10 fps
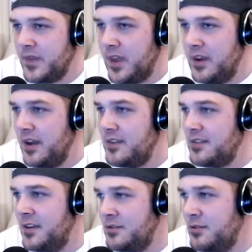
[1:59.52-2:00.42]
Not as
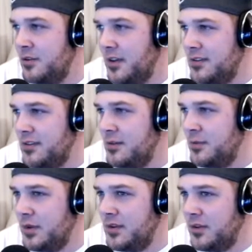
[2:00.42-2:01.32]
a history lesson,
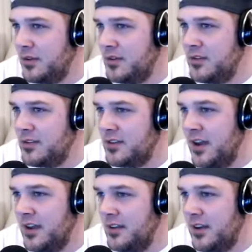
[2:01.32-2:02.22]
but to just
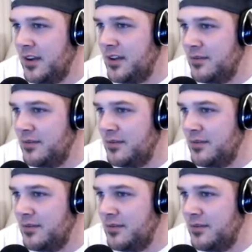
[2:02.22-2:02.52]
kind of like